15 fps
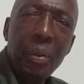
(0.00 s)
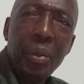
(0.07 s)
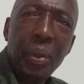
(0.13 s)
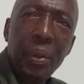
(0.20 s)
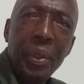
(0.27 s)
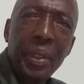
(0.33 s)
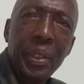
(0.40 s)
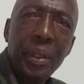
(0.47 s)

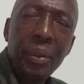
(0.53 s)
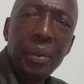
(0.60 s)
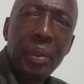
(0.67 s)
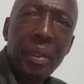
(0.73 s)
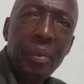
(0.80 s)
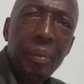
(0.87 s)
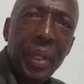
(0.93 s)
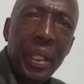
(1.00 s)
authorities would
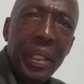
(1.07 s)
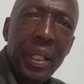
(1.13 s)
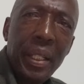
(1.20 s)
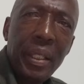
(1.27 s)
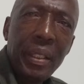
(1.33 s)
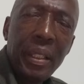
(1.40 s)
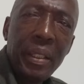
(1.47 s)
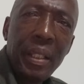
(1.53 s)
have made the
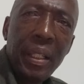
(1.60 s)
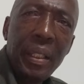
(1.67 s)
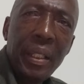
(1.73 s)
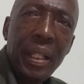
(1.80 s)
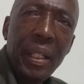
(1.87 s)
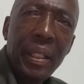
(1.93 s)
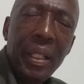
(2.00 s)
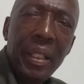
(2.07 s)
necessary
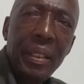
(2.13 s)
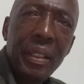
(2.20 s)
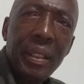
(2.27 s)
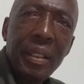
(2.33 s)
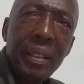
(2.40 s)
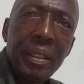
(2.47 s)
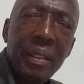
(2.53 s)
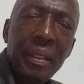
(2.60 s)

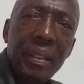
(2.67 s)
arrests,